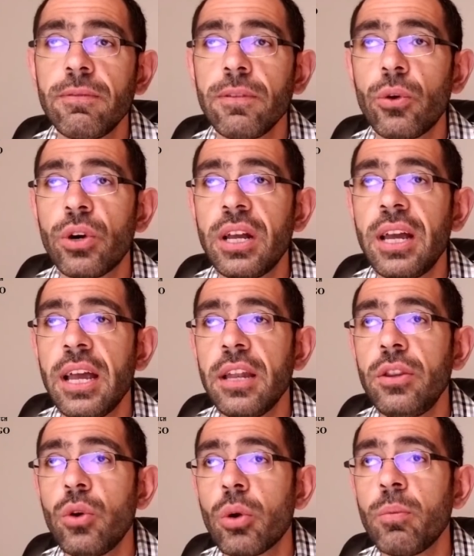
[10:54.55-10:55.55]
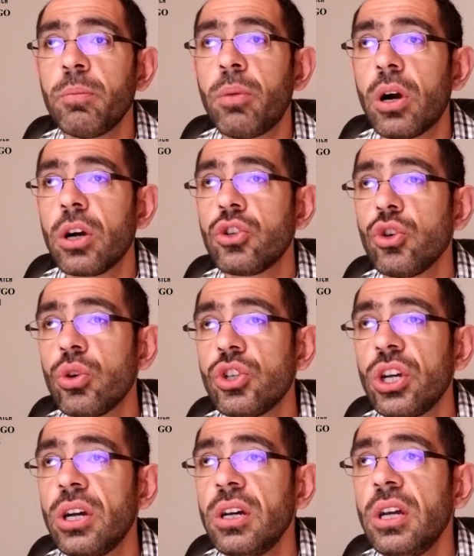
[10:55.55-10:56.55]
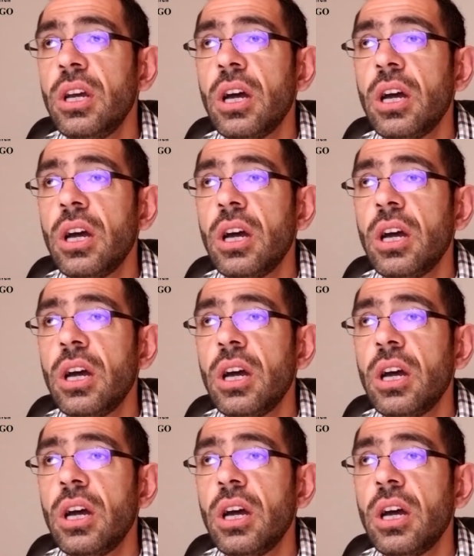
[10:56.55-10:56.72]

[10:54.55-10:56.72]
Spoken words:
Florida and Norman Park, Georgia,